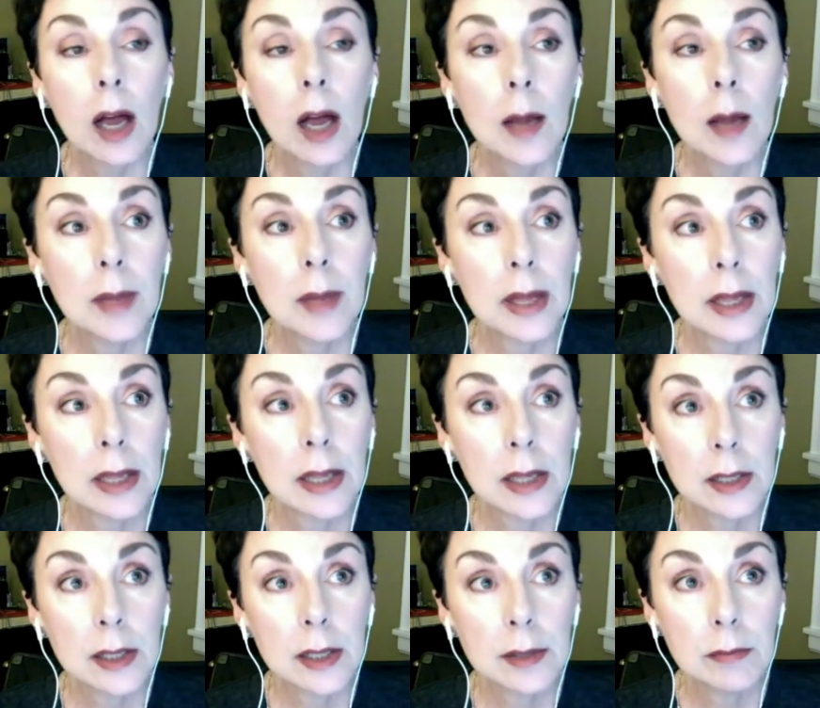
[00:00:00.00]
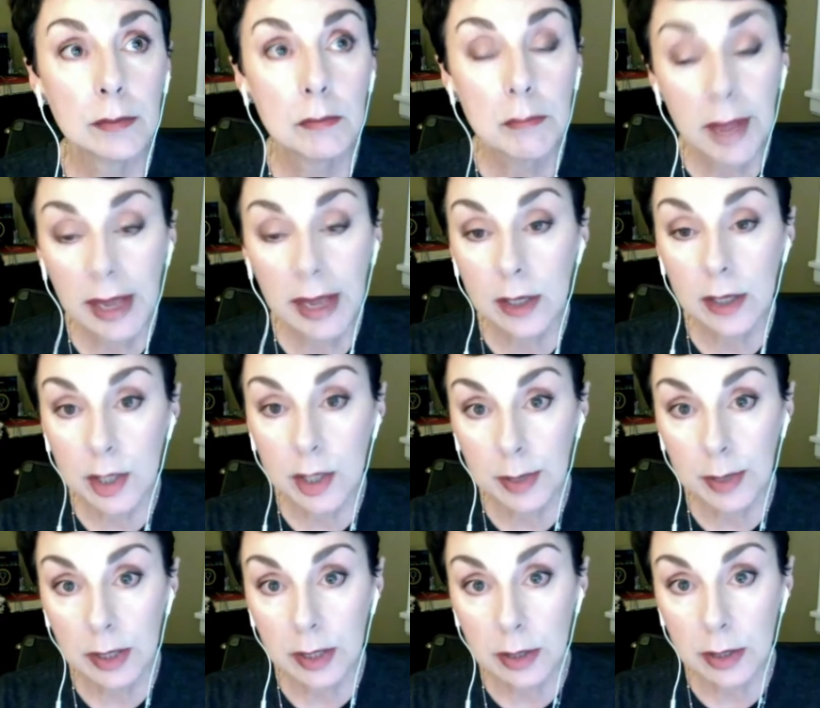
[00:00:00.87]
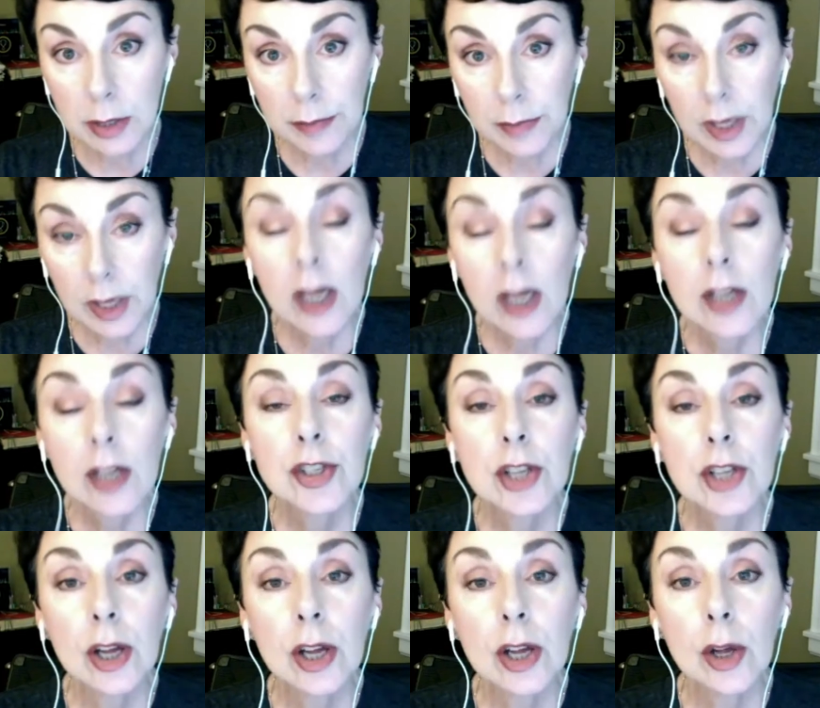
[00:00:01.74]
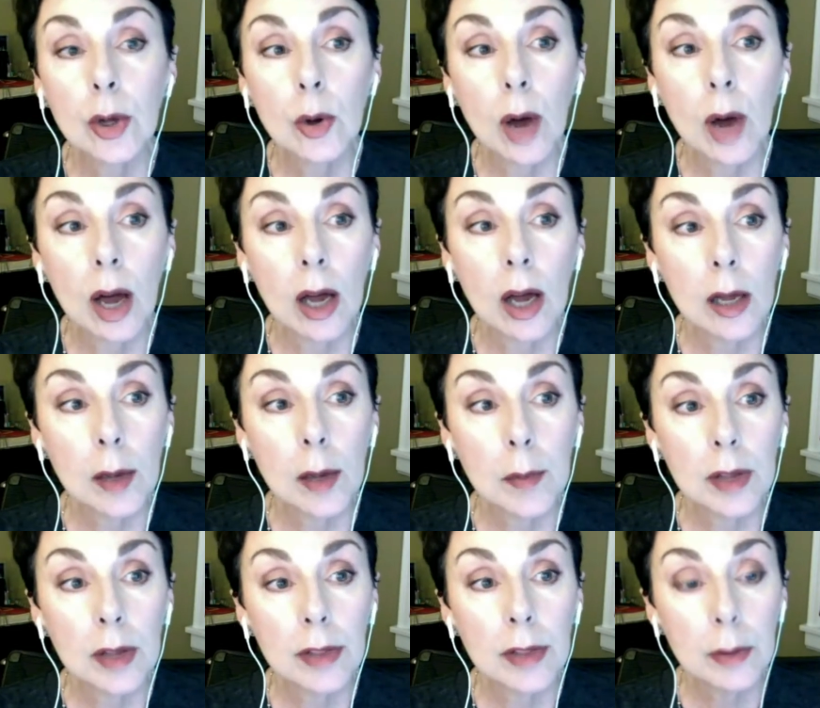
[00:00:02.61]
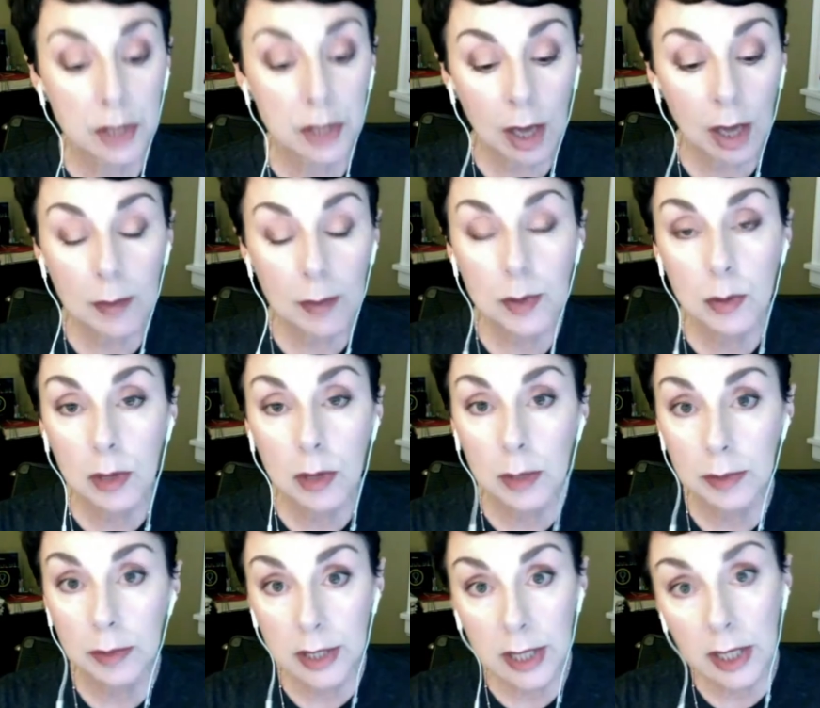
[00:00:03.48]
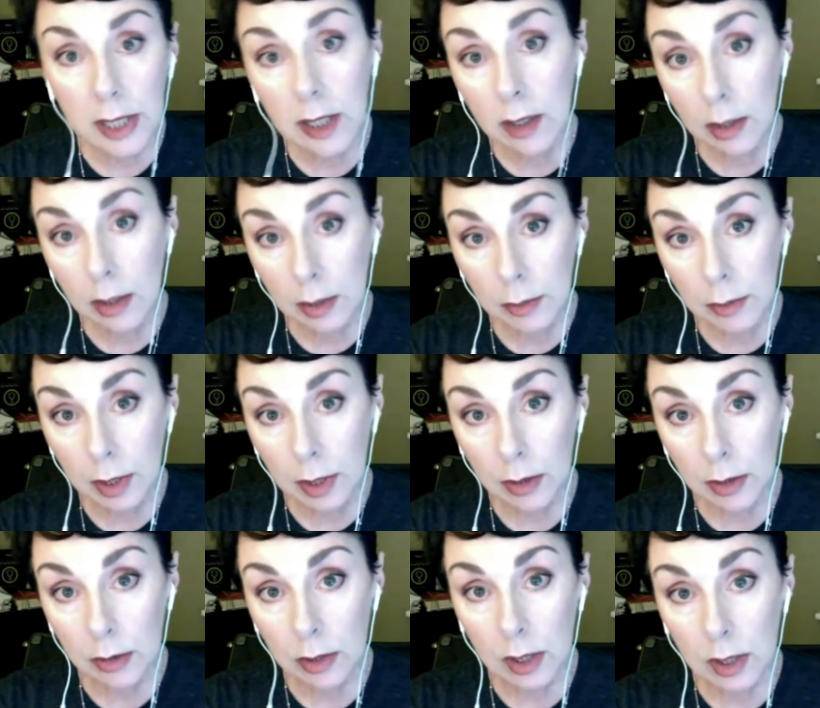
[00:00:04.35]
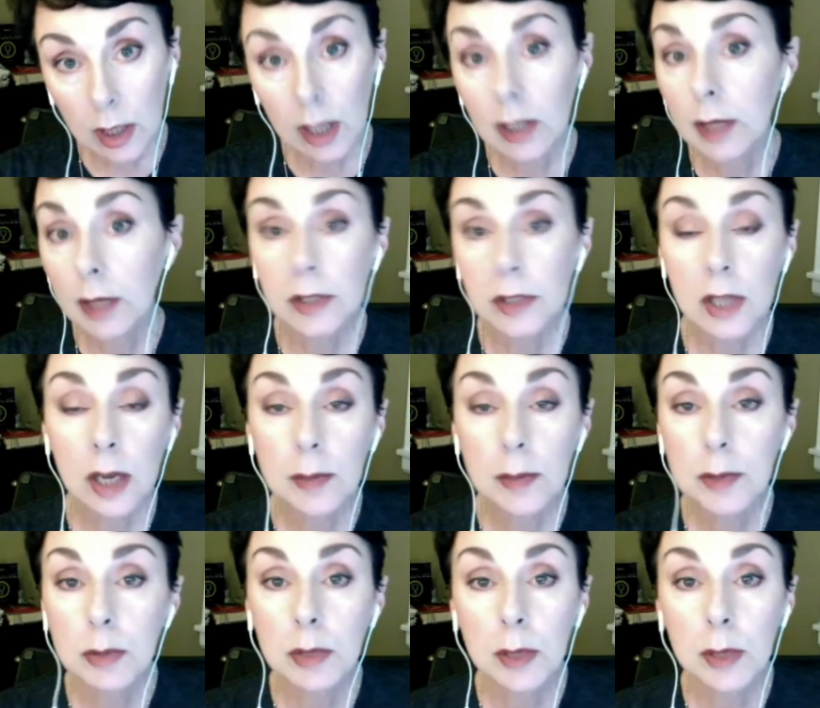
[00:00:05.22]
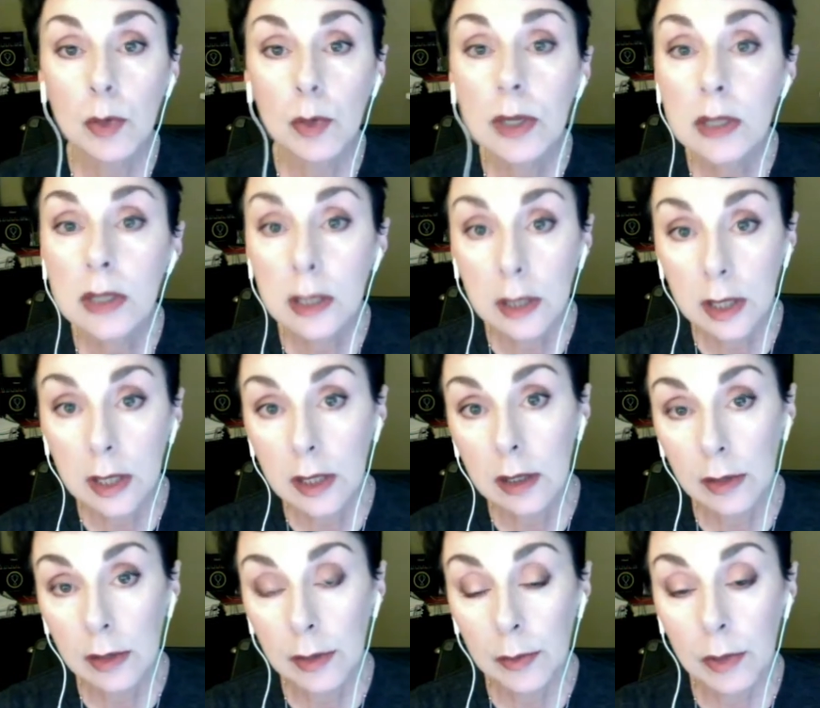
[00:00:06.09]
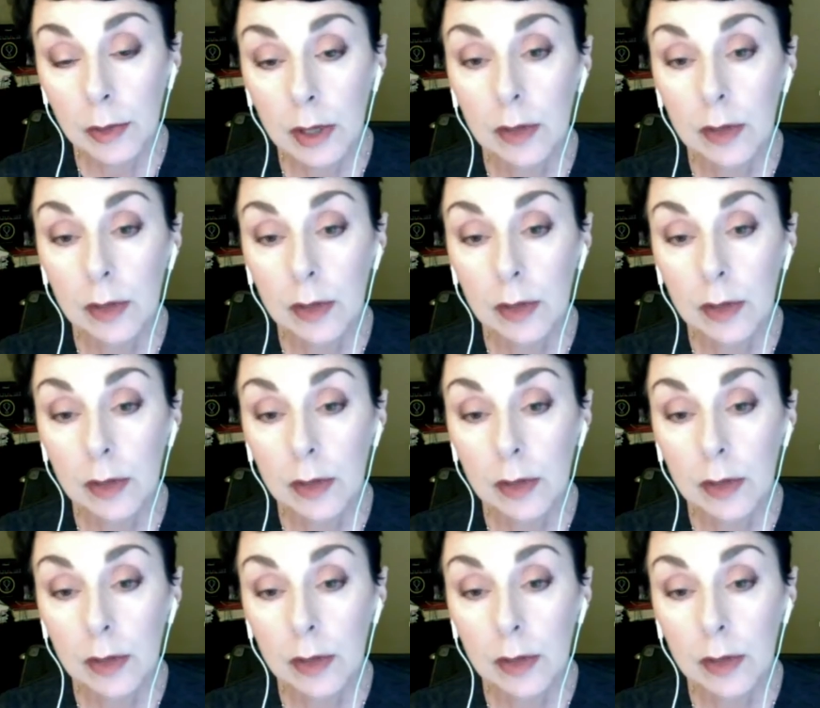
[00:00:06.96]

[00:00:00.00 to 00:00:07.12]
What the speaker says: in management. So there were times where I was needed on the road, and there were times when I wasn't needed on the road.